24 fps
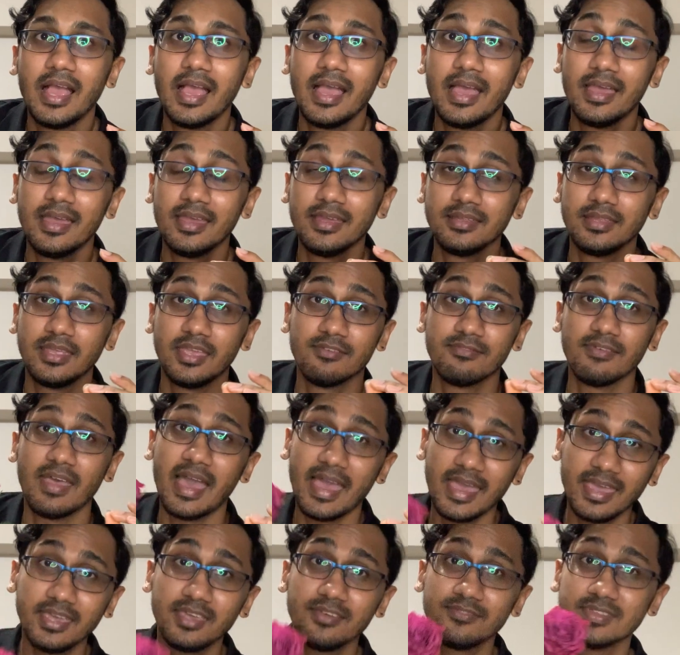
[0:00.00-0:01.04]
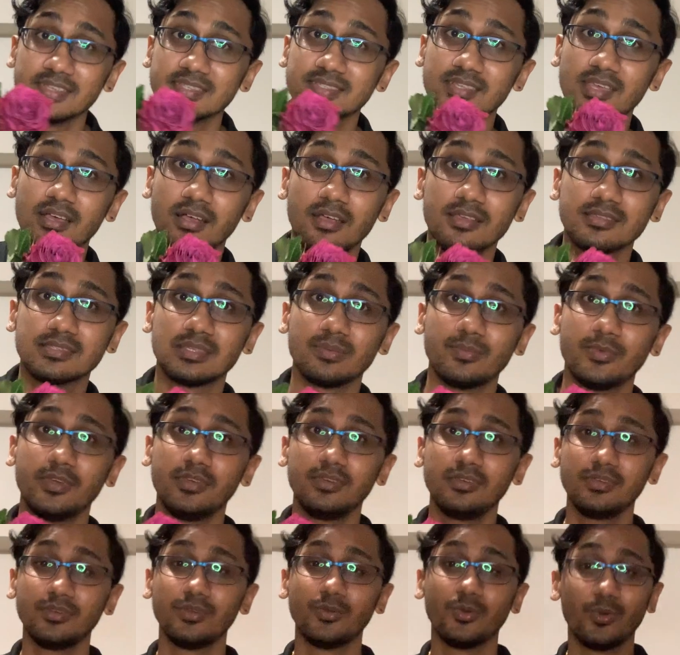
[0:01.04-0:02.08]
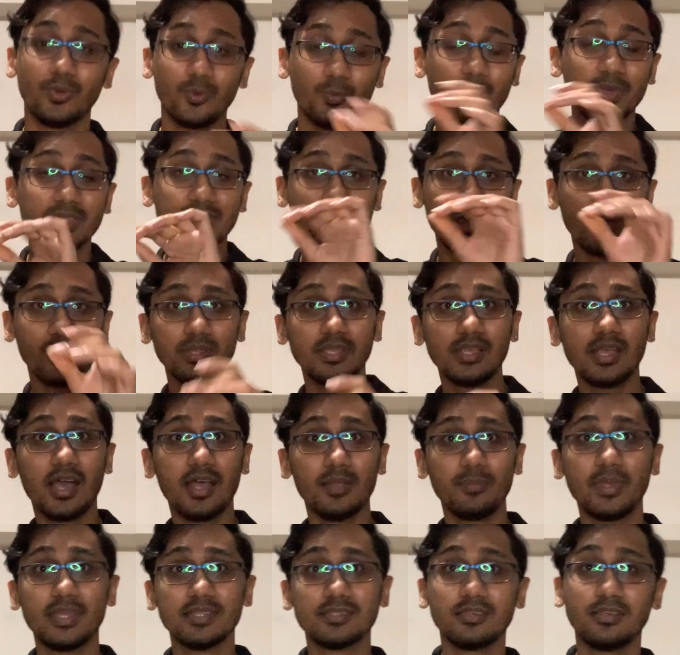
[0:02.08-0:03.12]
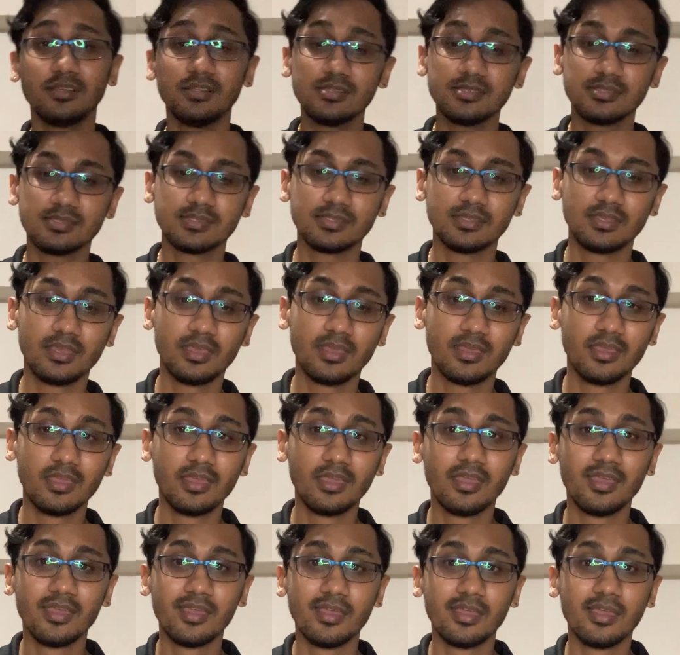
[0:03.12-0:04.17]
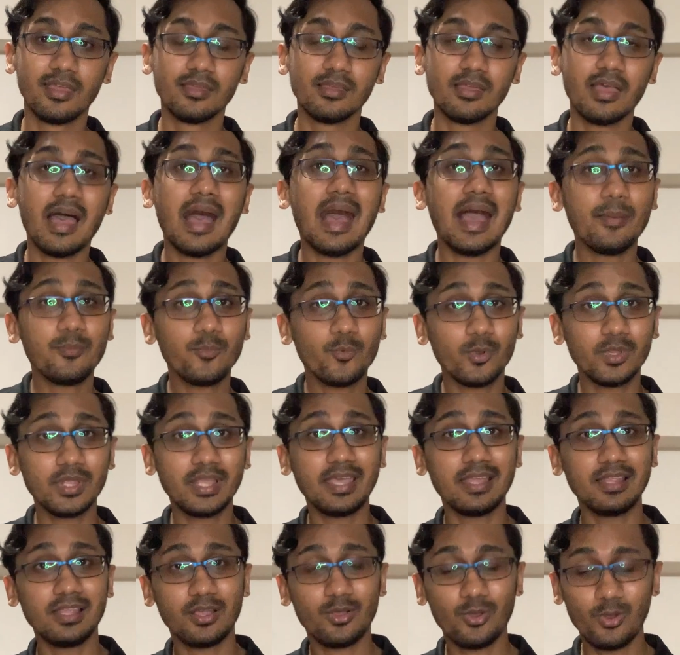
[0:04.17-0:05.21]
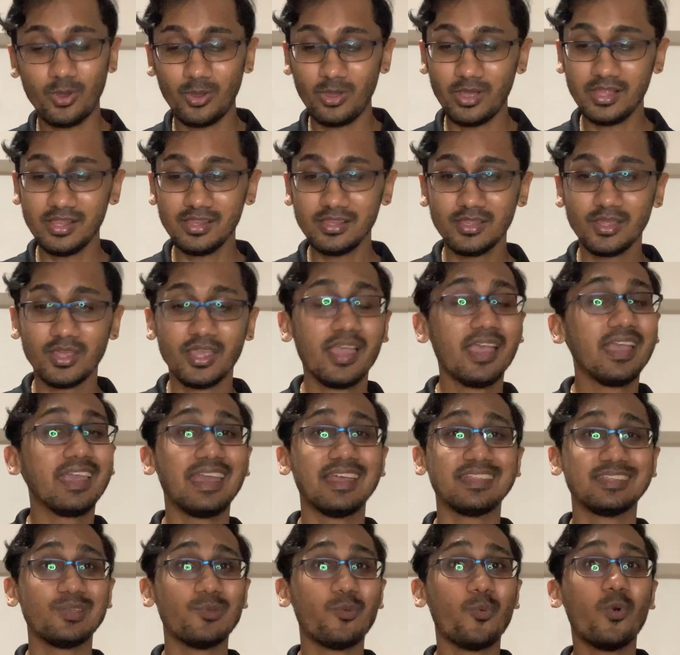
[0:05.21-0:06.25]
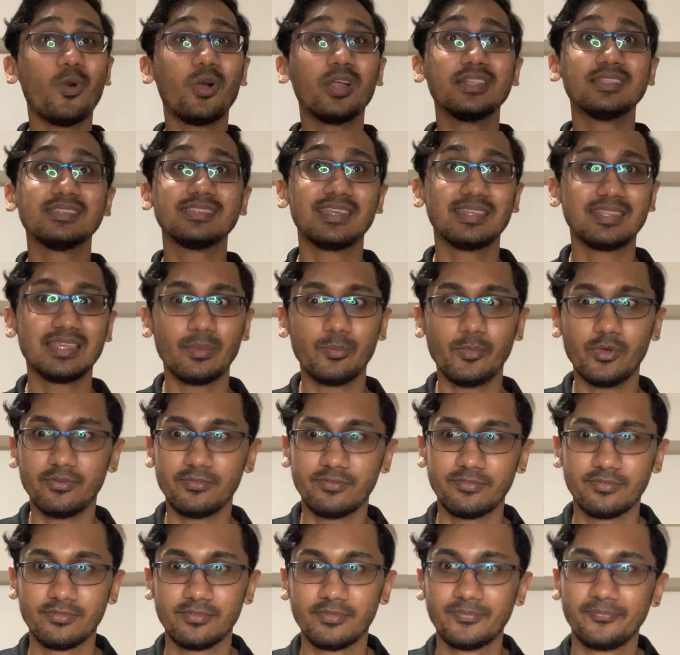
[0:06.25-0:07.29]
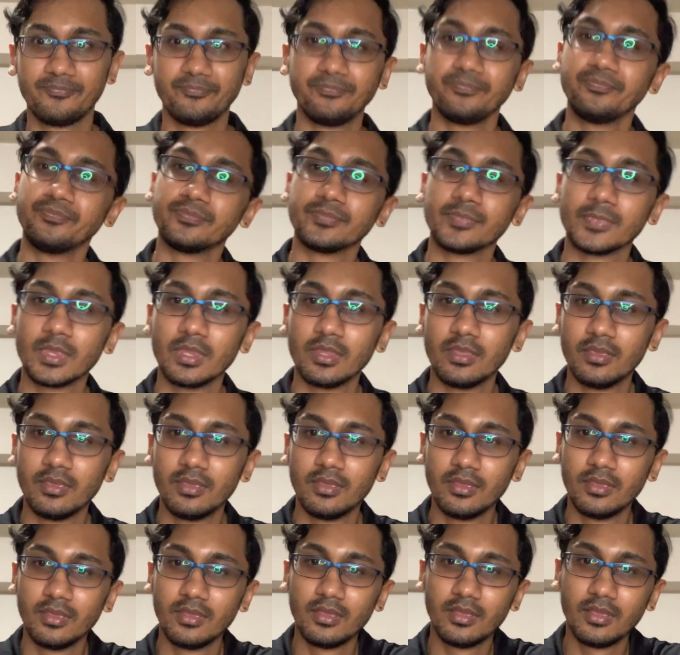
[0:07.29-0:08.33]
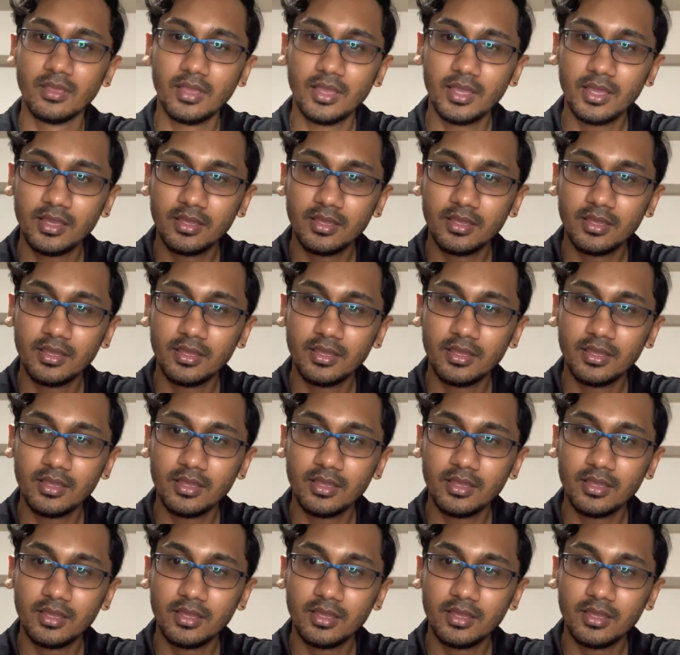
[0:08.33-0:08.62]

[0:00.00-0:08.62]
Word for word: And if I give this to a customer with all the guard petals, I'm going to get a call getting one set of buff.